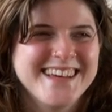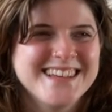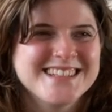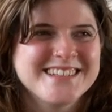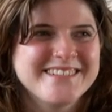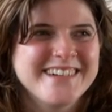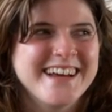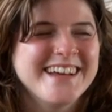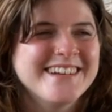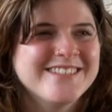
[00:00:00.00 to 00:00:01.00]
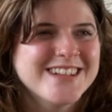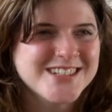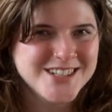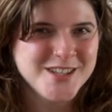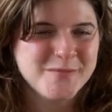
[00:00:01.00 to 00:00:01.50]
So I had
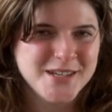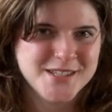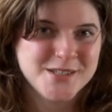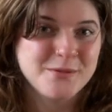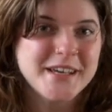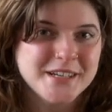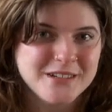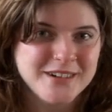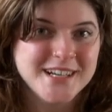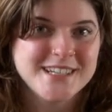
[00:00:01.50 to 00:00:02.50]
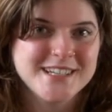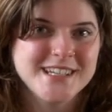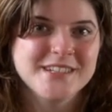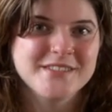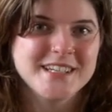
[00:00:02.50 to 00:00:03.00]
originally bought sweater quantity
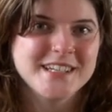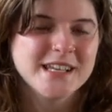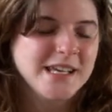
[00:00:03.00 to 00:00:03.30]
of it